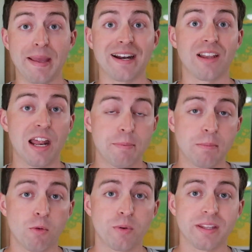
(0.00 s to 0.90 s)
made a lot of
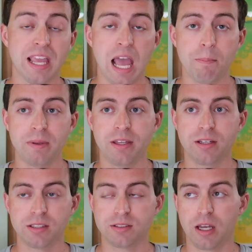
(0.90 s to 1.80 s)
people really happy
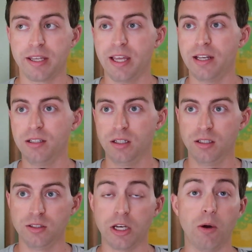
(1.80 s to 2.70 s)
because, again,
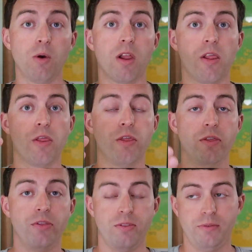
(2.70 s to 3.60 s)
you
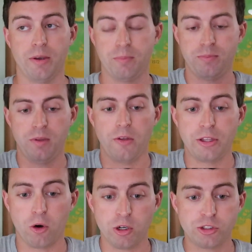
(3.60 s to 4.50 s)
know,
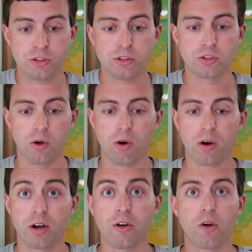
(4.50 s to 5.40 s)
the archers
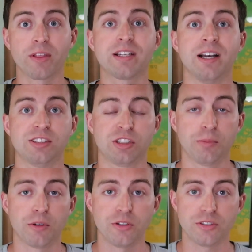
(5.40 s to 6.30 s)
are the
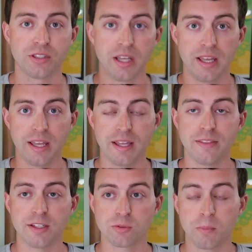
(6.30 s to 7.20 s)
customers
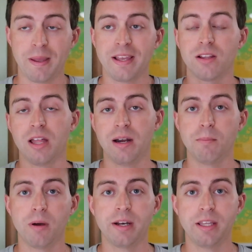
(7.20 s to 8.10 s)
in this. We're paying a lot
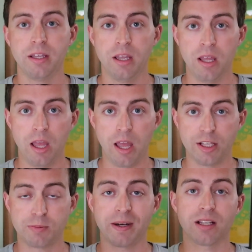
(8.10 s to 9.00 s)
of money
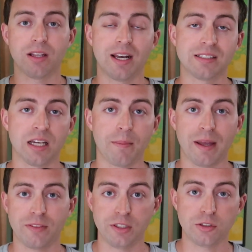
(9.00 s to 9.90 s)
and spending a lot of time
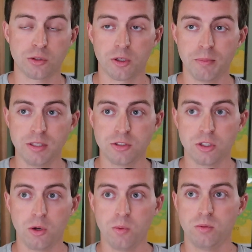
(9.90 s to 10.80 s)
at these tournaments.
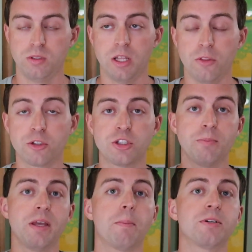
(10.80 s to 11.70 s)
So, you know, there
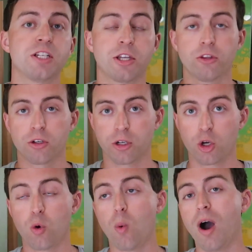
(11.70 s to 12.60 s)
should be a particular
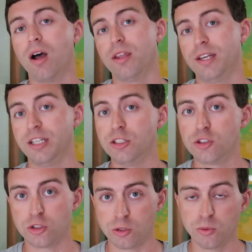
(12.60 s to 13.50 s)
quality
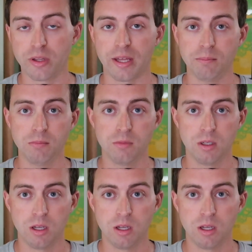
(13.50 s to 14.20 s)
to them.